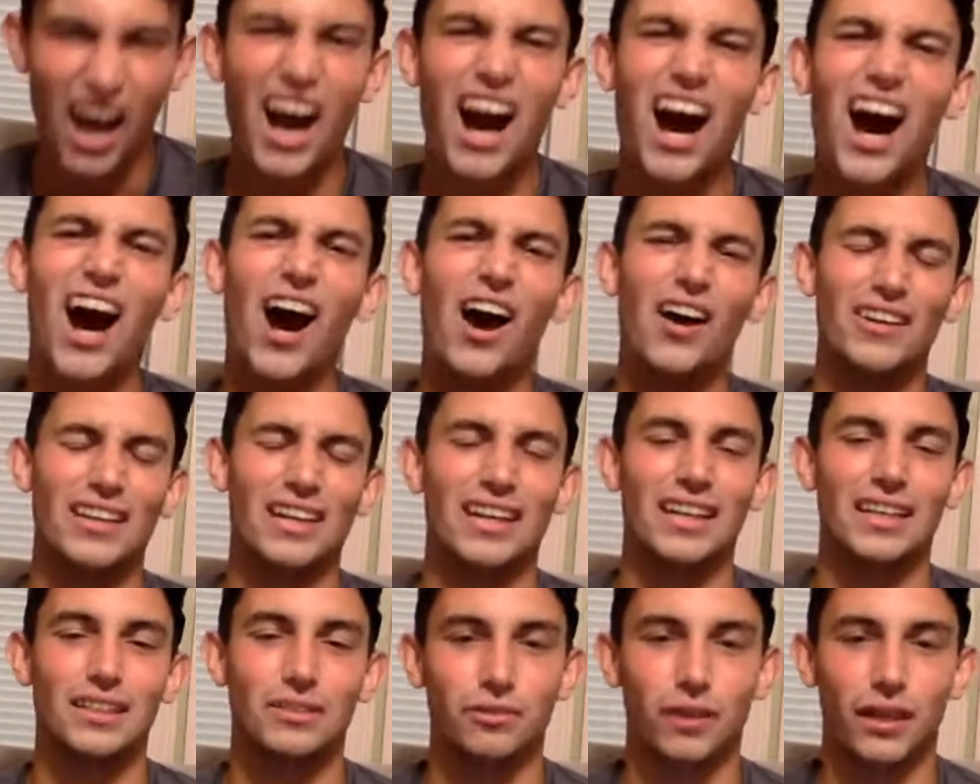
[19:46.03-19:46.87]
Oh,
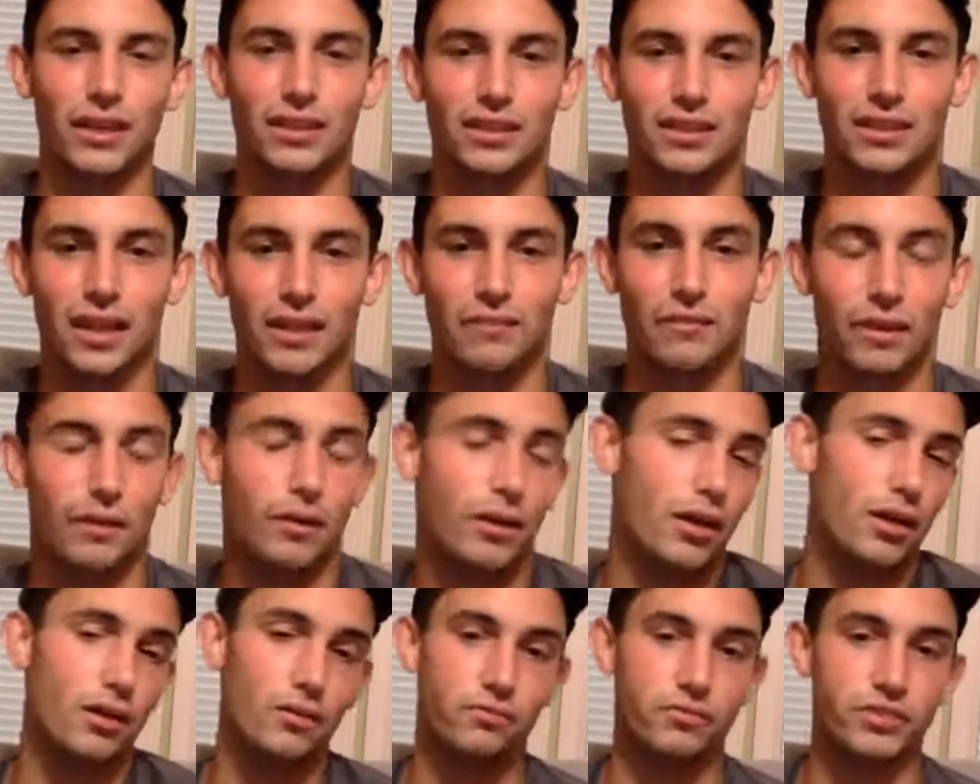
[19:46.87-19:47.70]
yeah, that's right. Okay, fine.
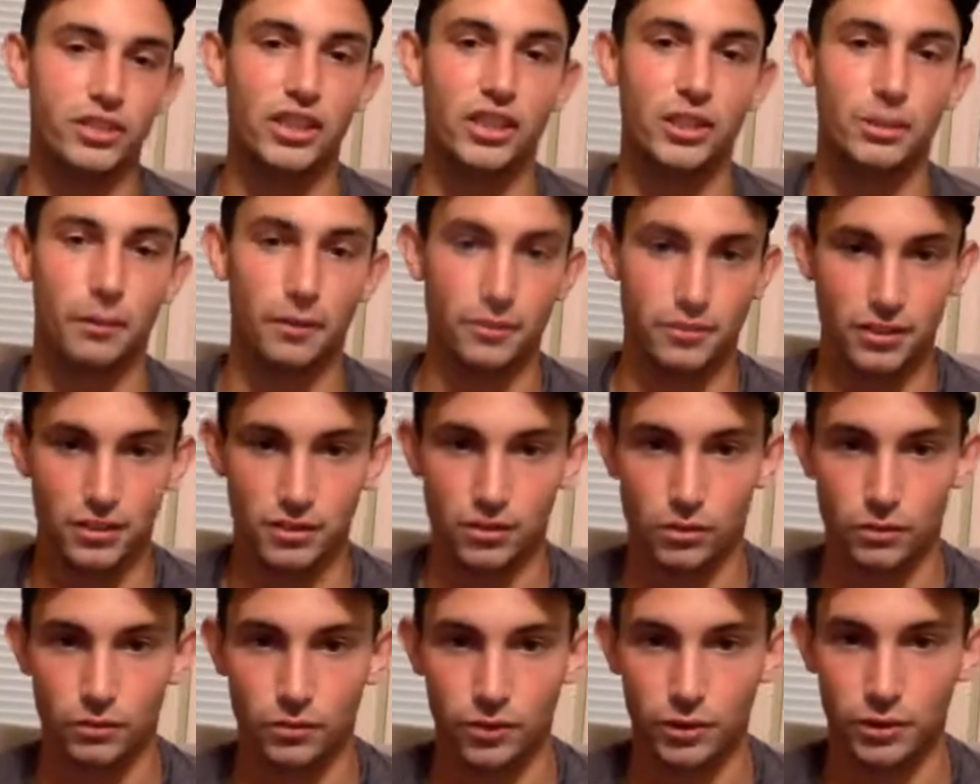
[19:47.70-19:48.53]
I'll see you in the
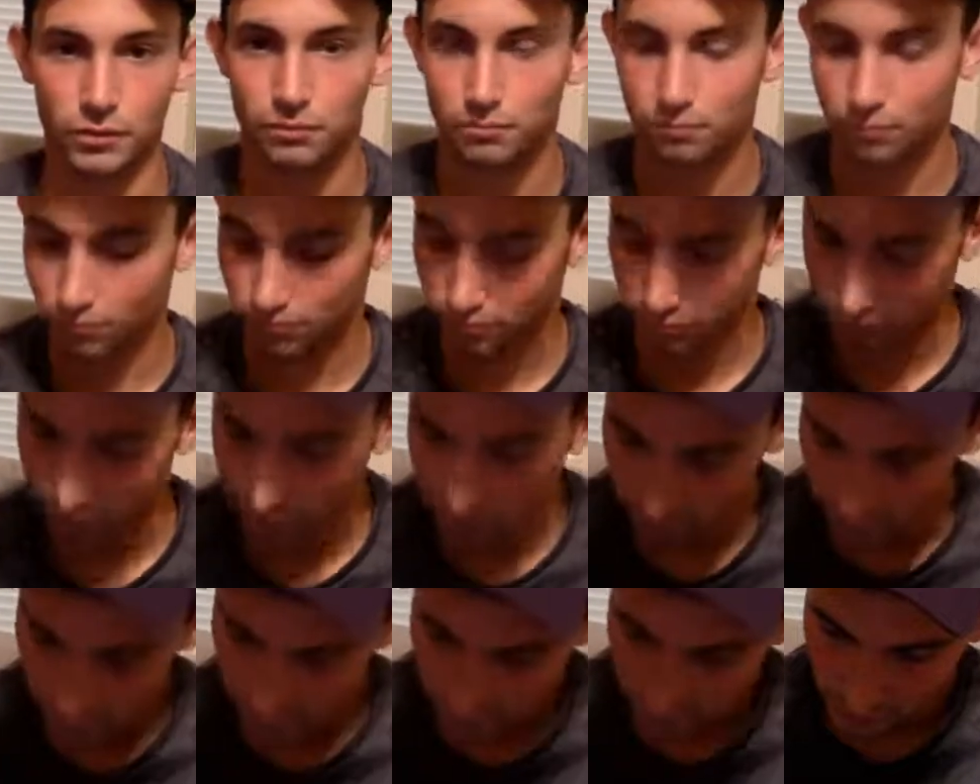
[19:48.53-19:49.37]
postseason, hopefully.
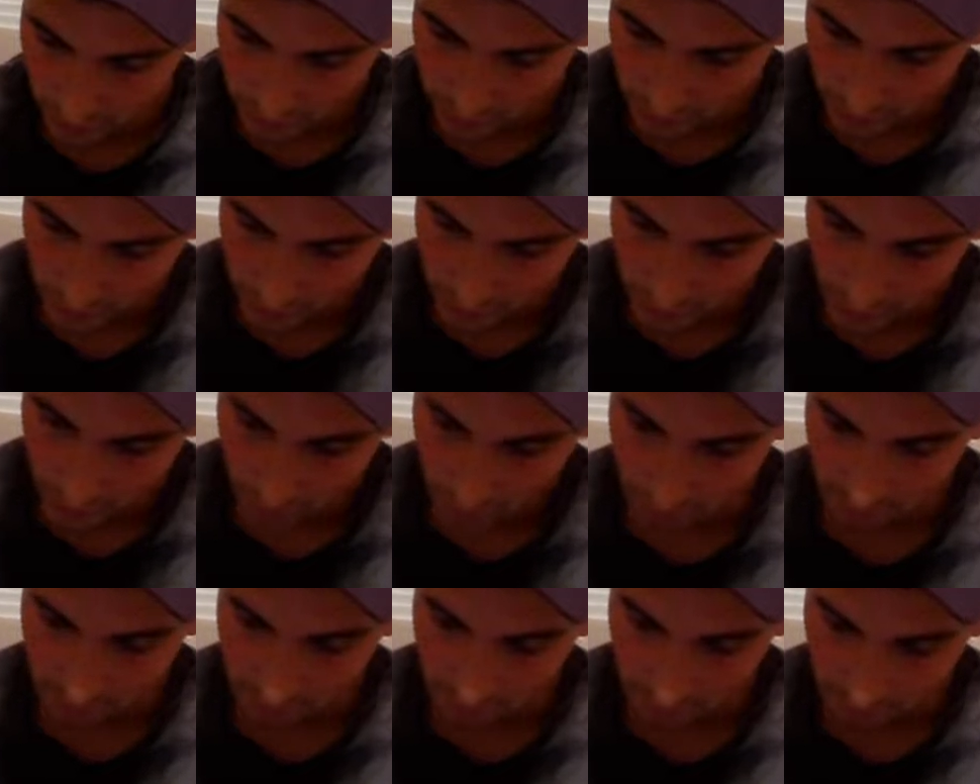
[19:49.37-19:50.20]
All
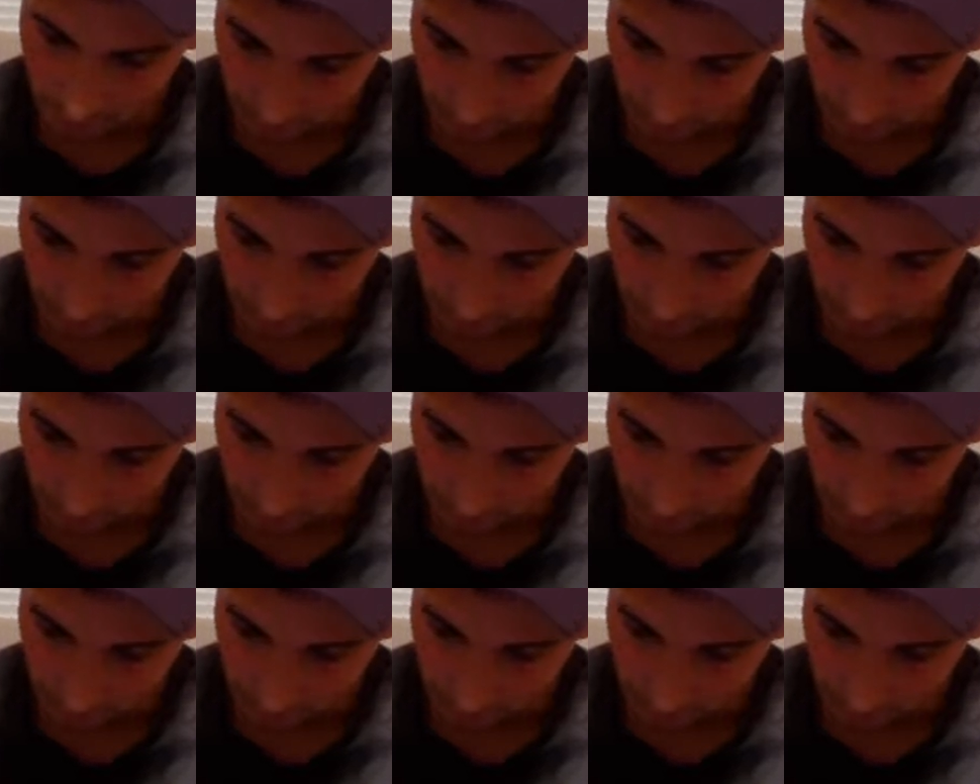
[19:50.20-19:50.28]
right, that's